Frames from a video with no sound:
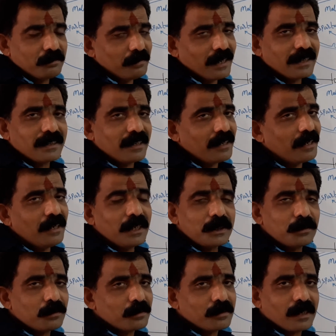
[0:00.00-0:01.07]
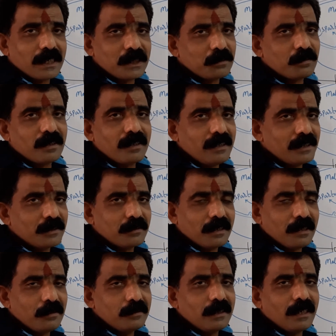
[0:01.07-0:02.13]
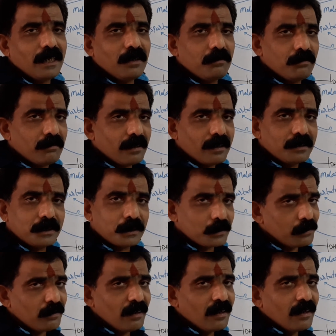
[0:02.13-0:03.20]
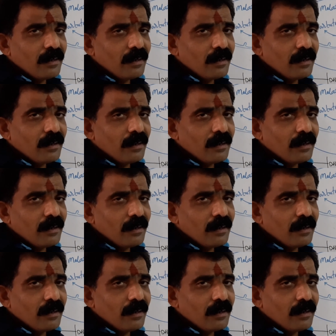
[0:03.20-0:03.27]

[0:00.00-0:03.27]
because NADH2 transferred its reducing equivalents to